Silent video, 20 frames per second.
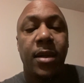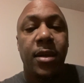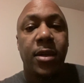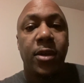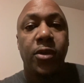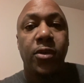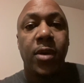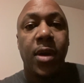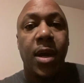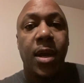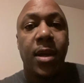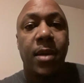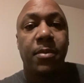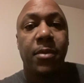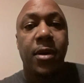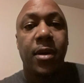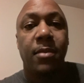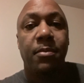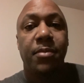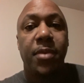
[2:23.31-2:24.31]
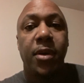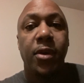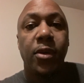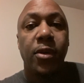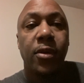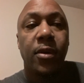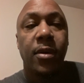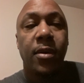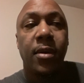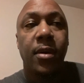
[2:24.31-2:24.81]
And then you have a
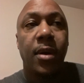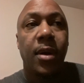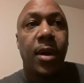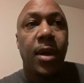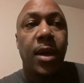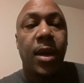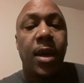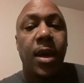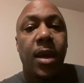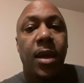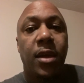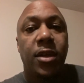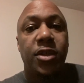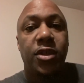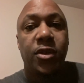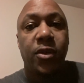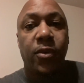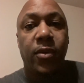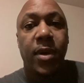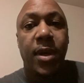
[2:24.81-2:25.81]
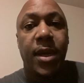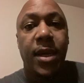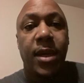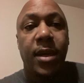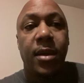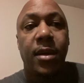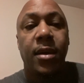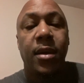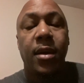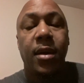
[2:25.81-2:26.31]
computer screen